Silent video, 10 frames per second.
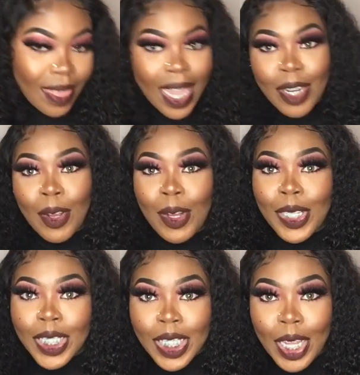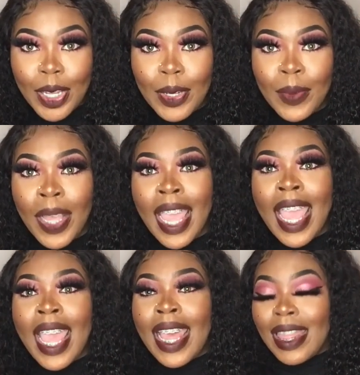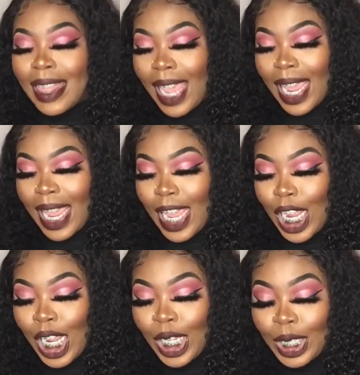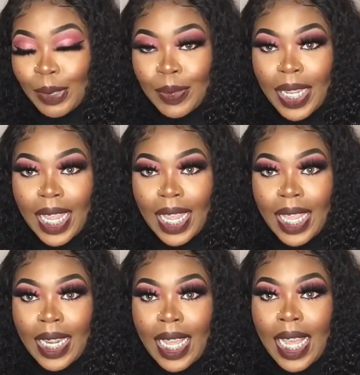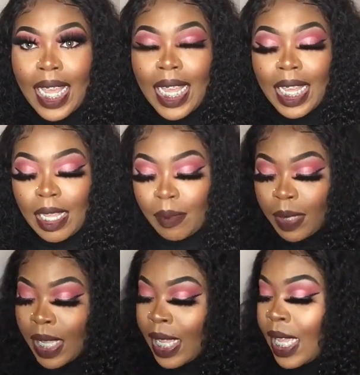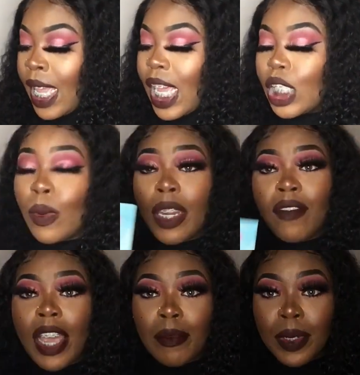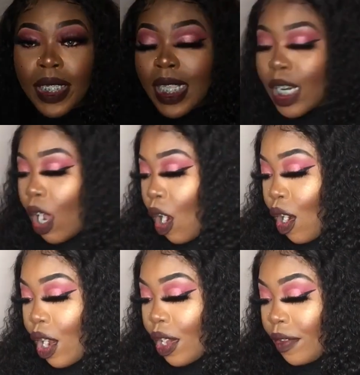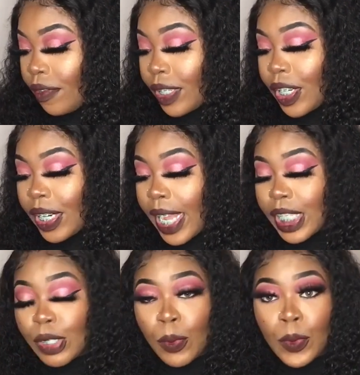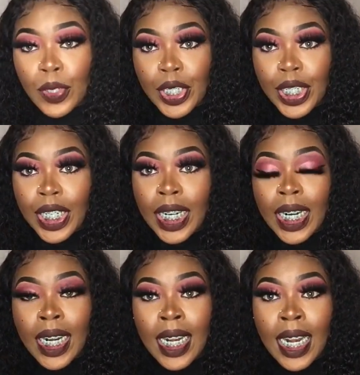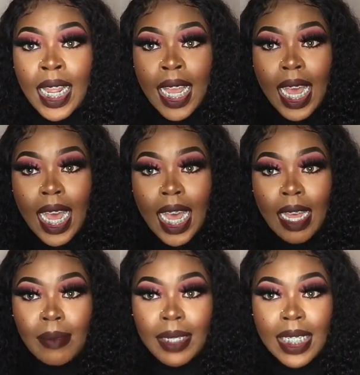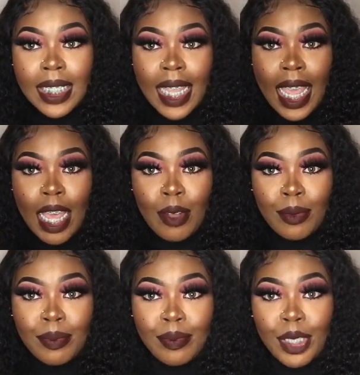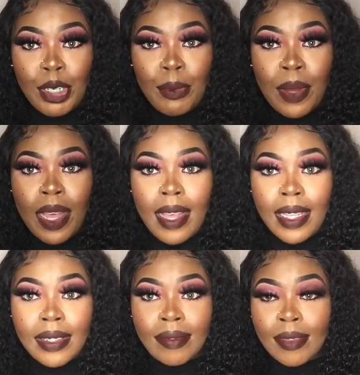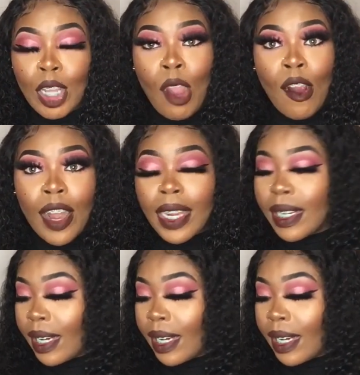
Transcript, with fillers: then also, they included um, a 25% off your next order um, discount coupon card,